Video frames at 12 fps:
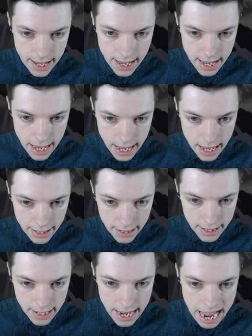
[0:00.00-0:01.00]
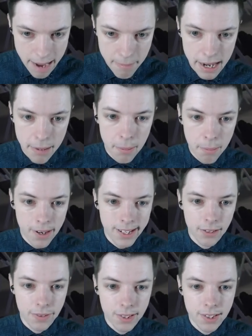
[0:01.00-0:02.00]
And am I, my press
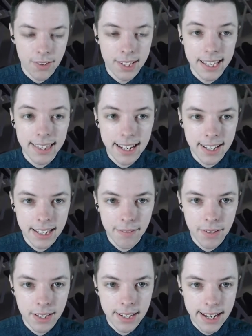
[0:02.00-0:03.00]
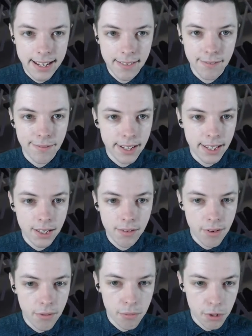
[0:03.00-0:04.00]
officer, has said that's it for today. Thank you very
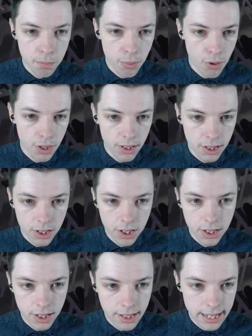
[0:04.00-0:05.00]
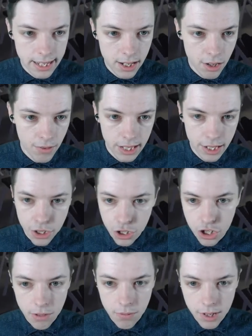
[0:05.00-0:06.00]
much, boys. As you can see, no relationship
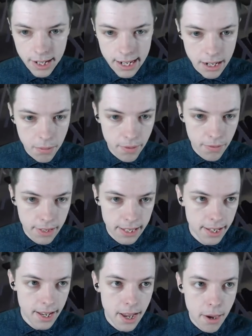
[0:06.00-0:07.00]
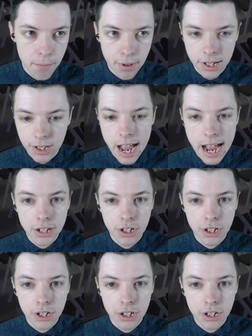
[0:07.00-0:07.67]
right now with the press, as you would